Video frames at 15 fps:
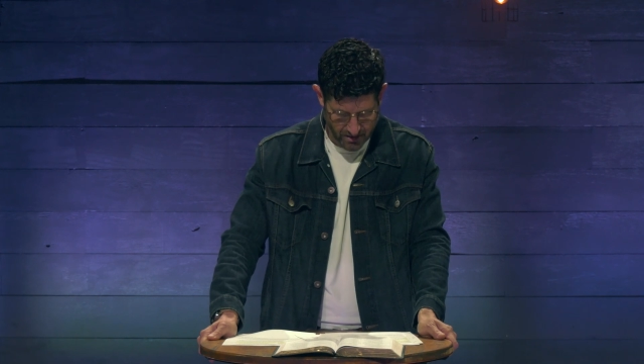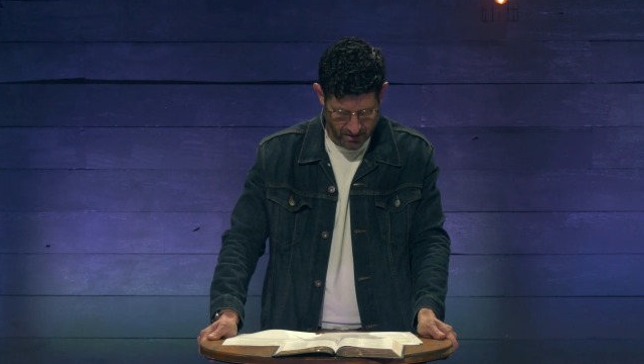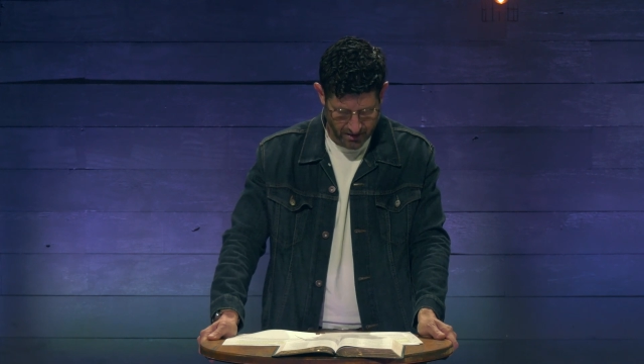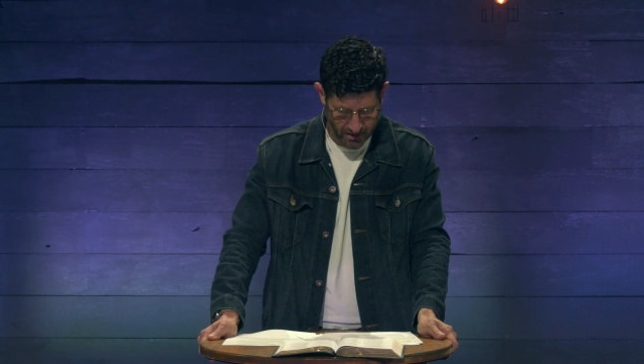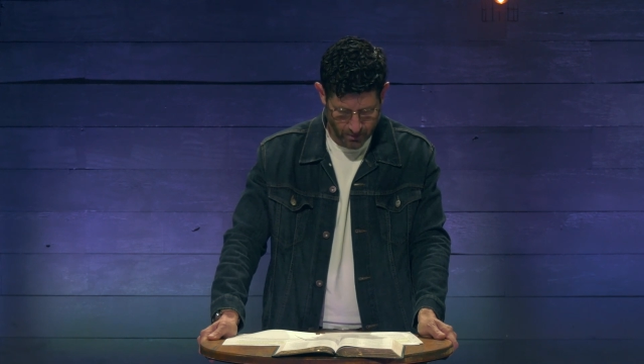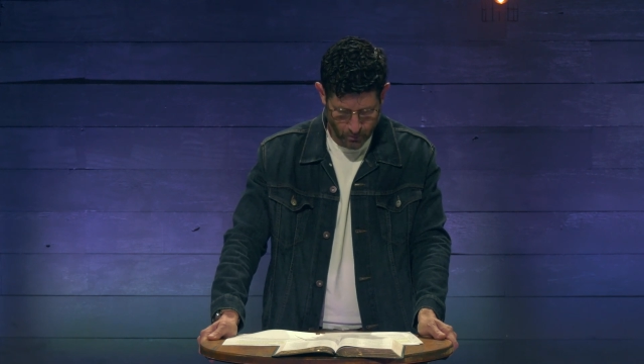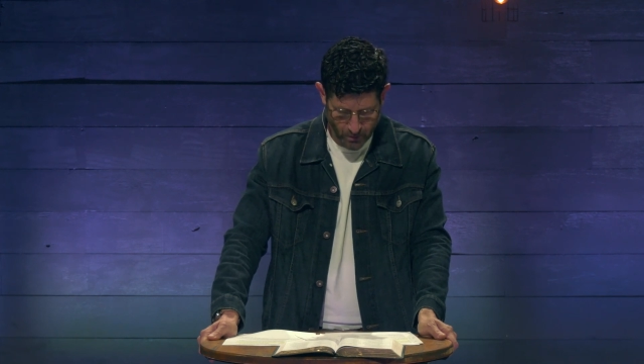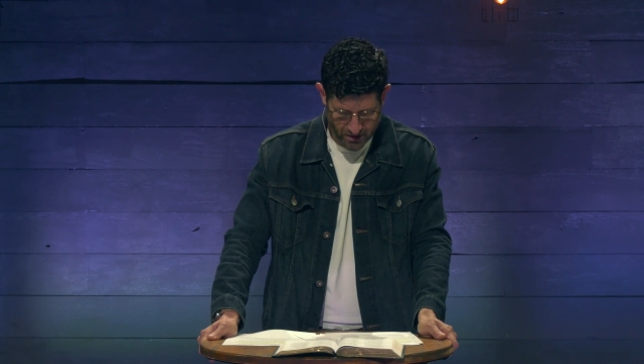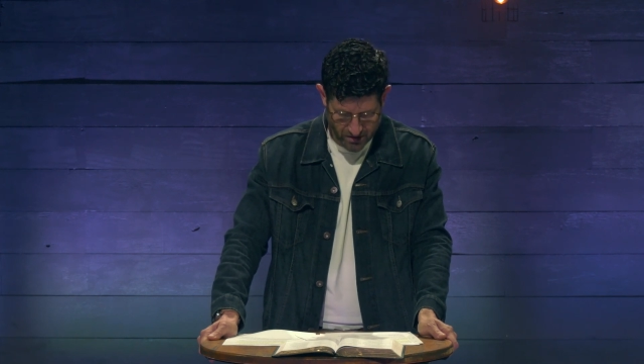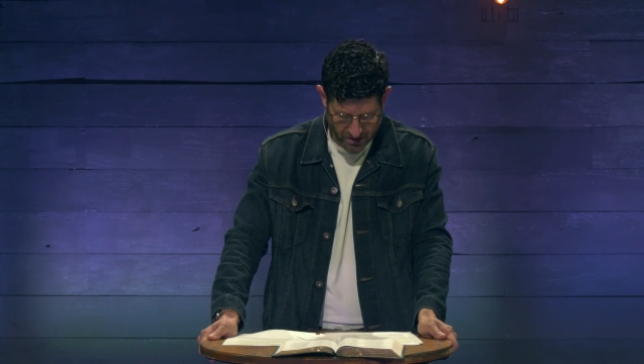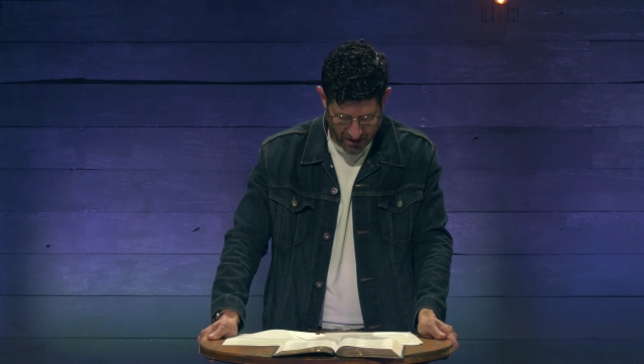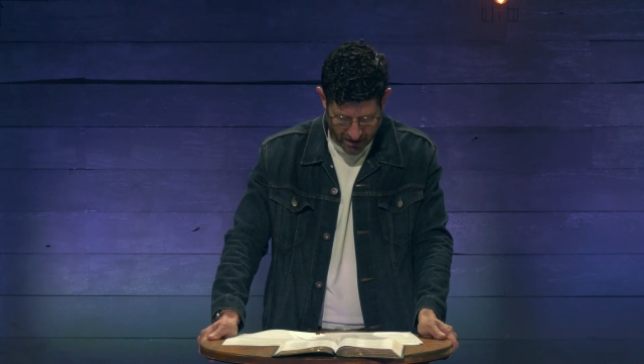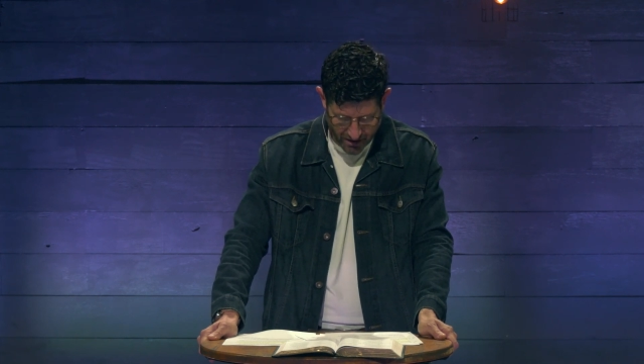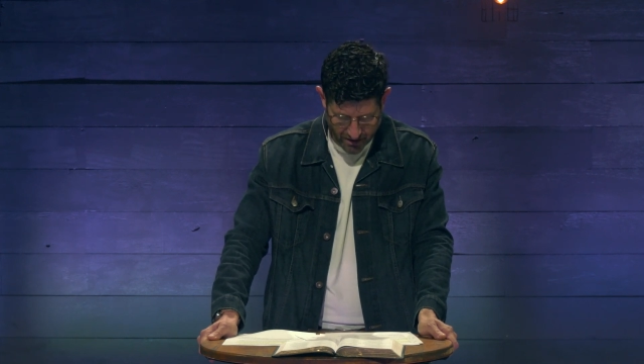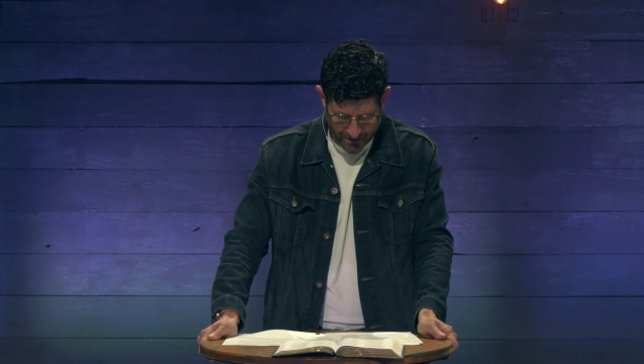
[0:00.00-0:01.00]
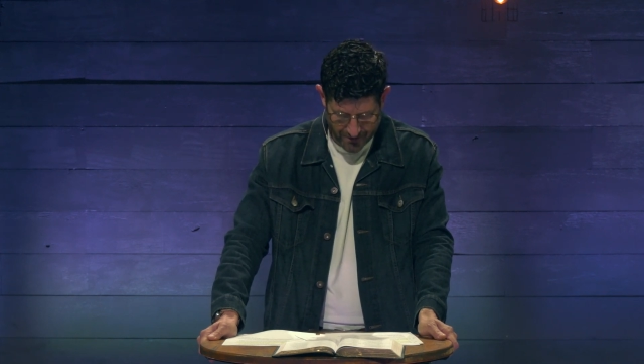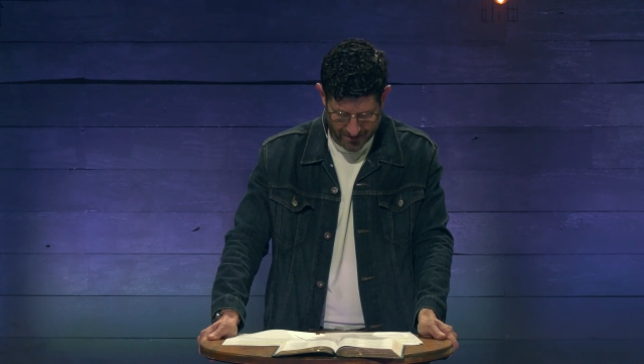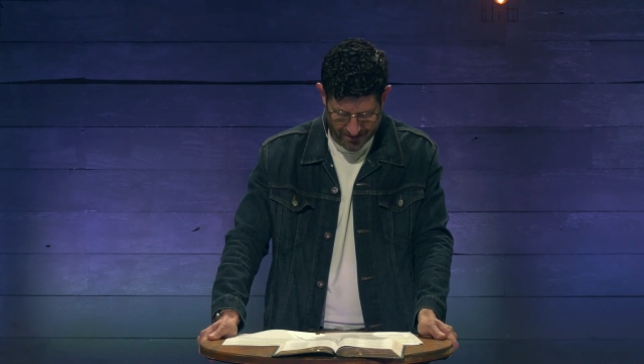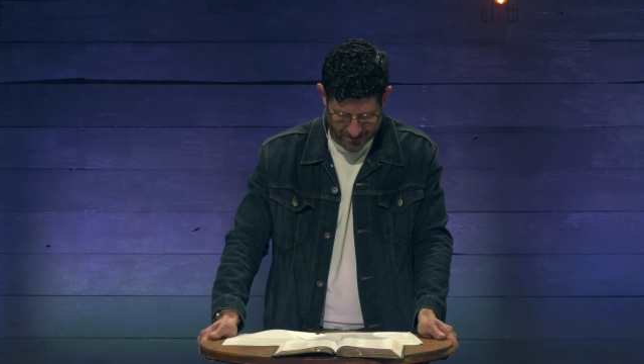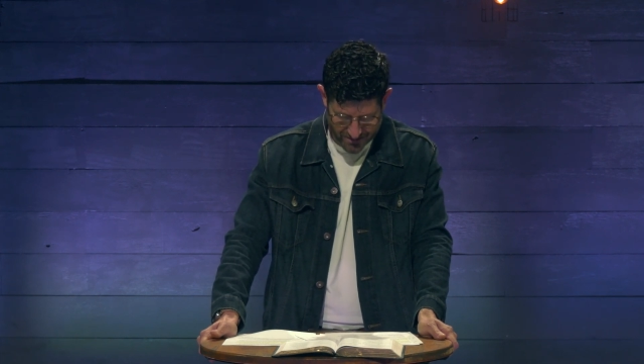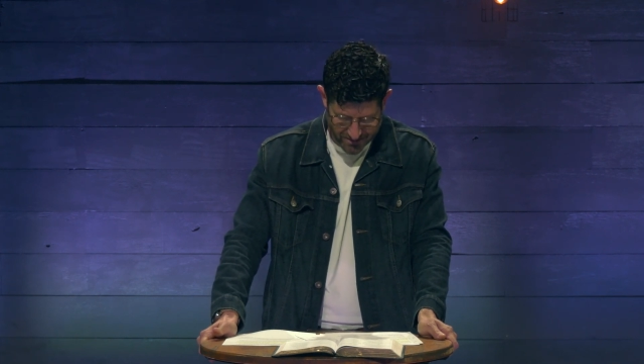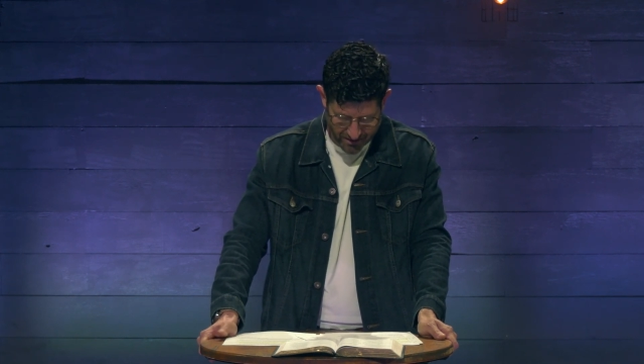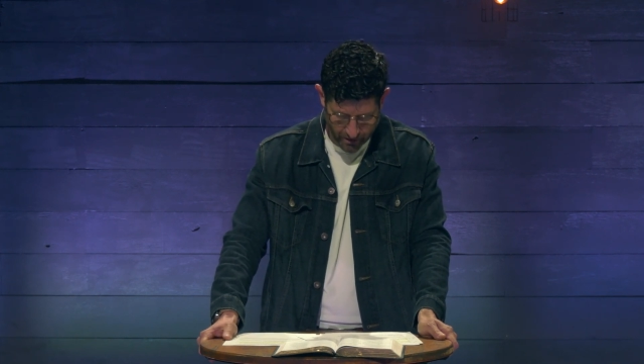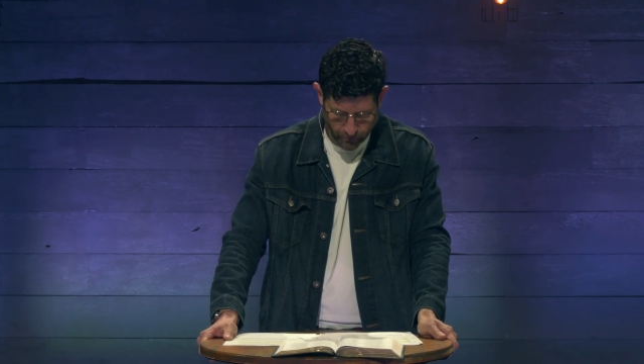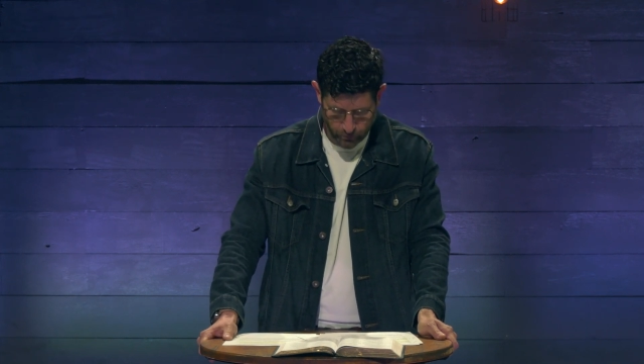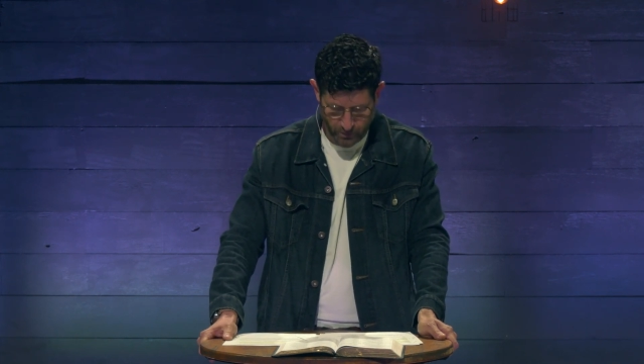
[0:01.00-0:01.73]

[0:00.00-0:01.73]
and in which death itself